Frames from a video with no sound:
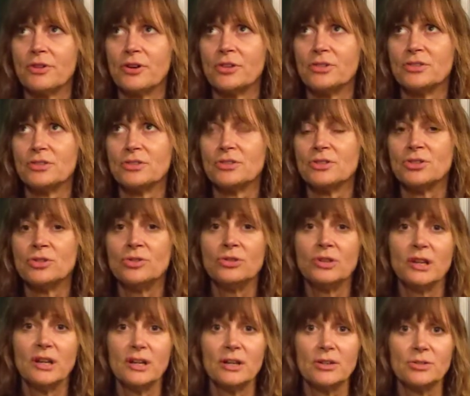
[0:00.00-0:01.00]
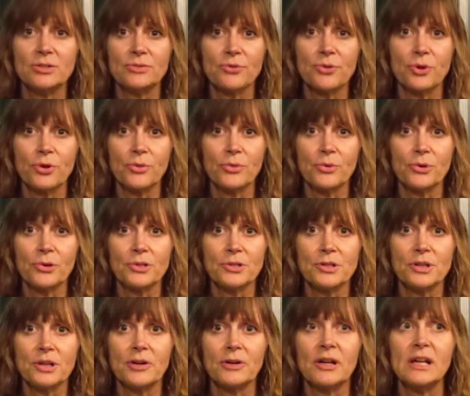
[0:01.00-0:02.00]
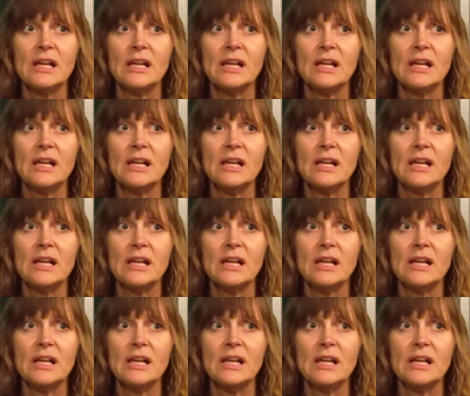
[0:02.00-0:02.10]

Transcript: first two years of World War II